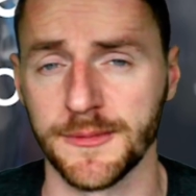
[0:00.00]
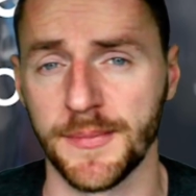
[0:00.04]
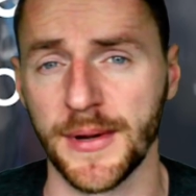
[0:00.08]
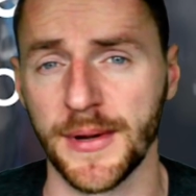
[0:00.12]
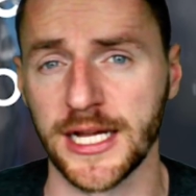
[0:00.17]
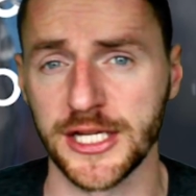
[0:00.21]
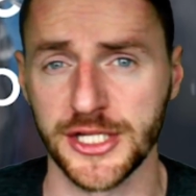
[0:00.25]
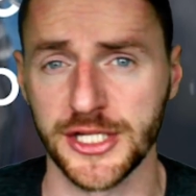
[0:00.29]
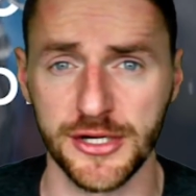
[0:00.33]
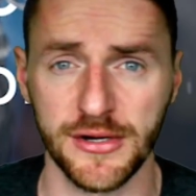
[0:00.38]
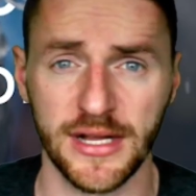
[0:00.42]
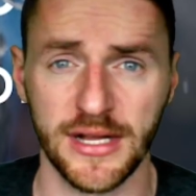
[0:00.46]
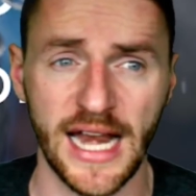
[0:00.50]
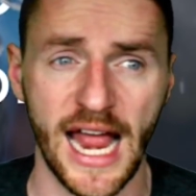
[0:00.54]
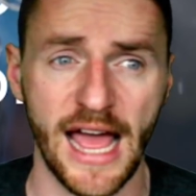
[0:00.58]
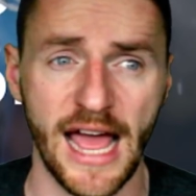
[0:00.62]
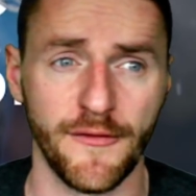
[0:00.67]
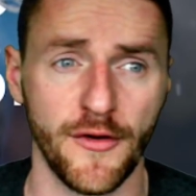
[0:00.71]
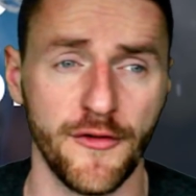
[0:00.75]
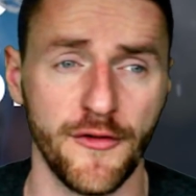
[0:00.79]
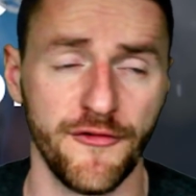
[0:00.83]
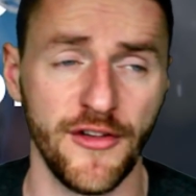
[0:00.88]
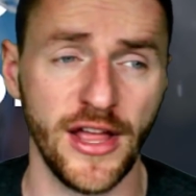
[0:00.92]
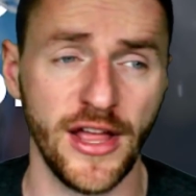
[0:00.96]
because you can have
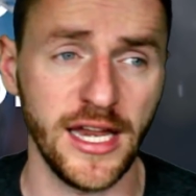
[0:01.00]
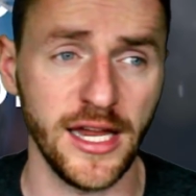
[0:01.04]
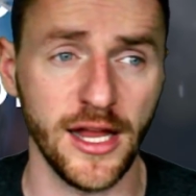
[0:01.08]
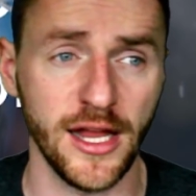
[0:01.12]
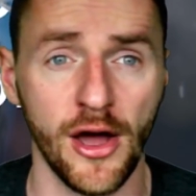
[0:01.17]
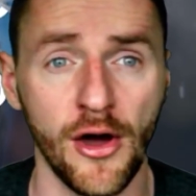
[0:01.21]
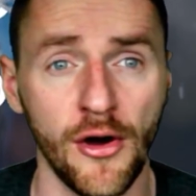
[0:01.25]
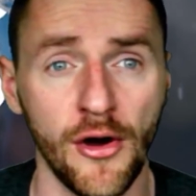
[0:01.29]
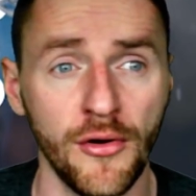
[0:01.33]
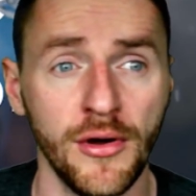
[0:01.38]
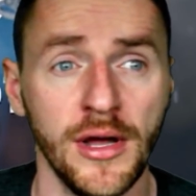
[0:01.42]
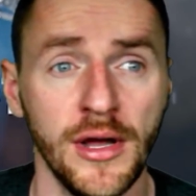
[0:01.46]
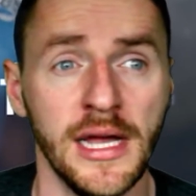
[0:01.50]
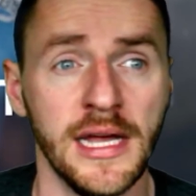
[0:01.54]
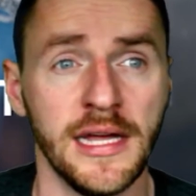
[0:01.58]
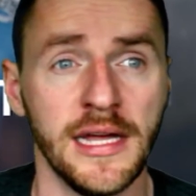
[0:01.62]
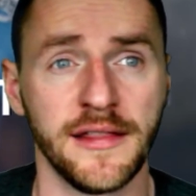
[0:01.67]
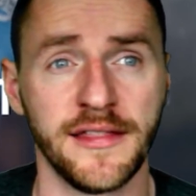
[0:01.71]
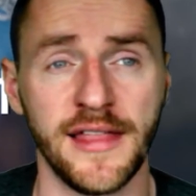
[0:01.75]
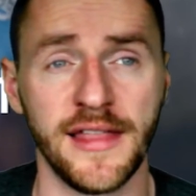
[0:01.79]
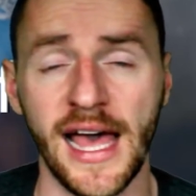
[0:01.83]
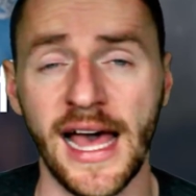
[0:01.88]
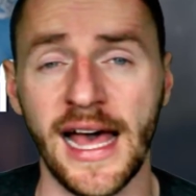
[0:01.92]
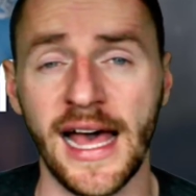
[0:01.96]
a video
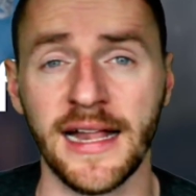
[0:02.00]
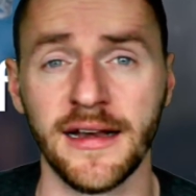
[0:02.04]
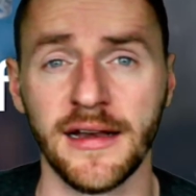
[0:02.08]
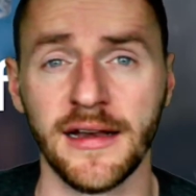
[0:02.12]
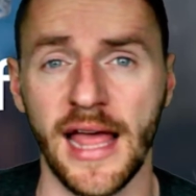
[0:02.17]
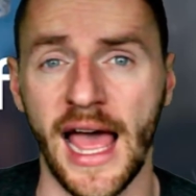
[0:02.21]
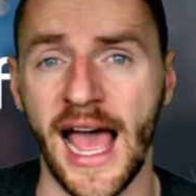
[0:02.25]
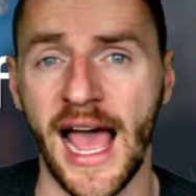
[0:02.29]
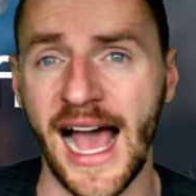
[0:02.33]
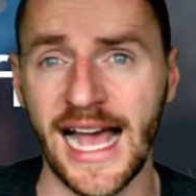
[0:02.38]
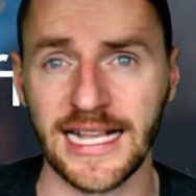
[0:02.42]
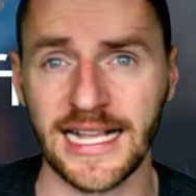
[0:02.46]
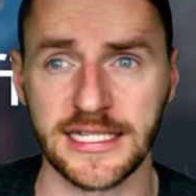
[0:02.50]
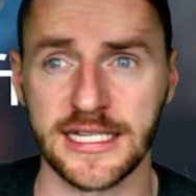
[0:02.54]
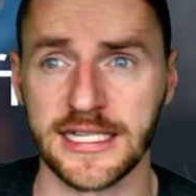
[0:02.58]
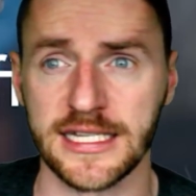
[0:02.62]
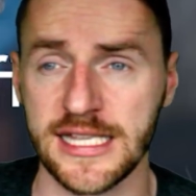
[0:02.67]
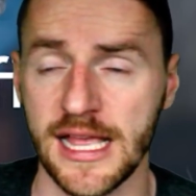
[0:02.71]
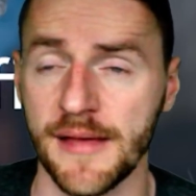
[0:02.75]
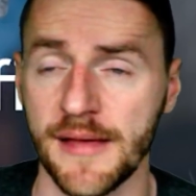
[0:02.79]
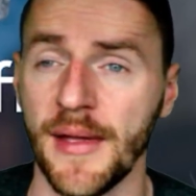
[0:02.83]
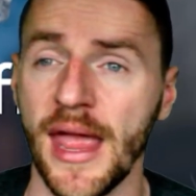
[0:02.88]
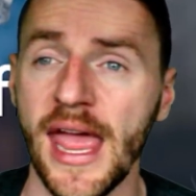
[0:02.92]
that asks them,